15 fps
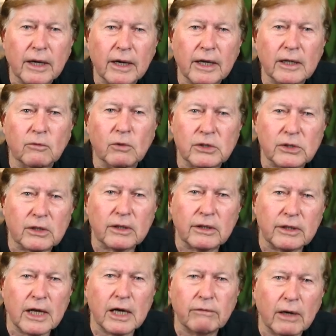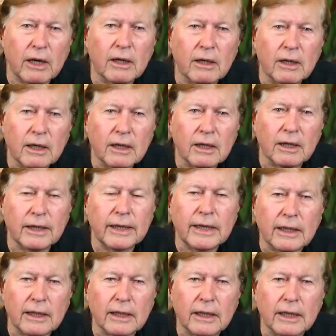it was never
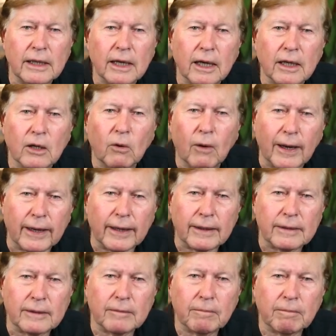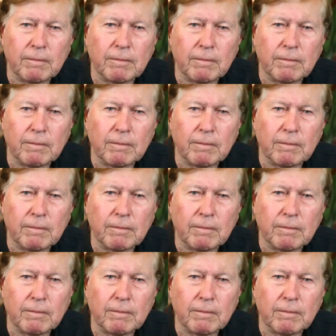legally acquired.